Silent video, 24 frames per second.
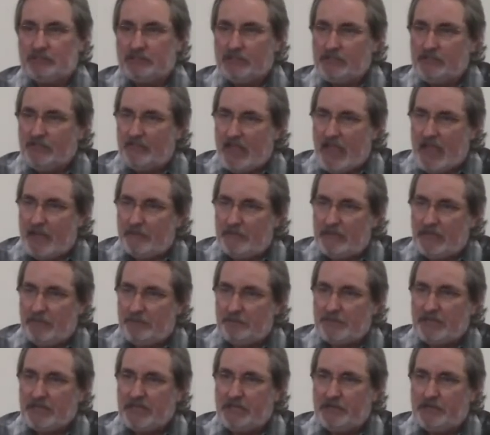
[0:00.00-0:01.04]
that being
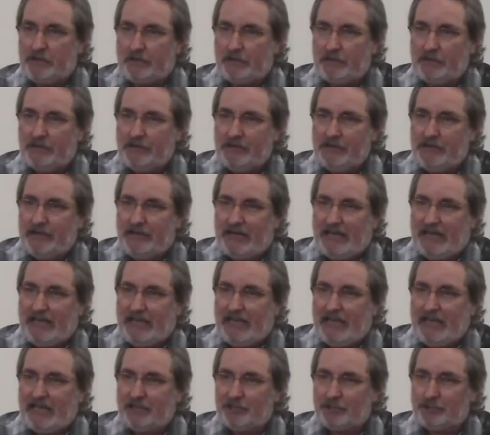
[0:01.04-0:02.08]
Peter and
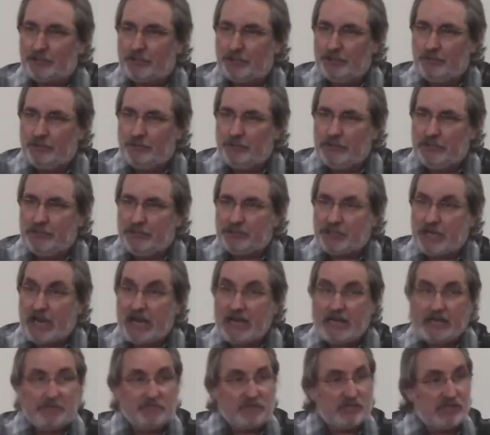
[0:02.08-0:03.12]
Andrew,
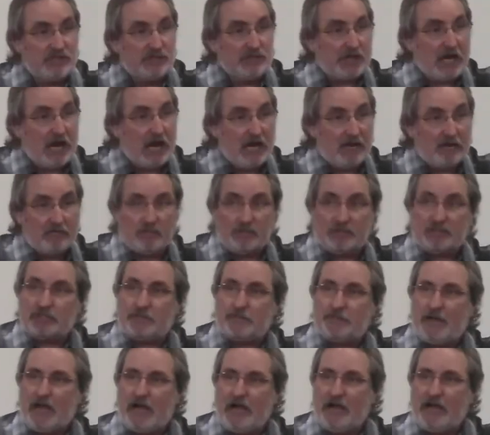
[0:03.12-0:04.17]
James and John,
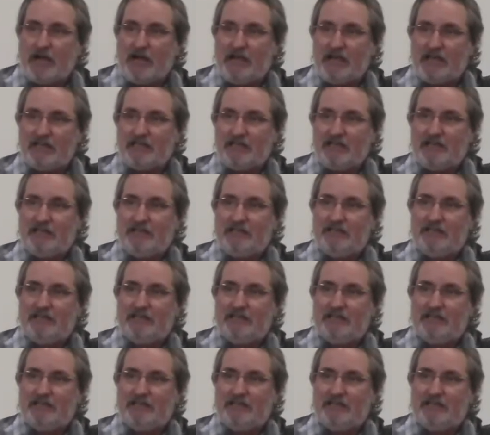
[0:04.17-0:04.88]
respond?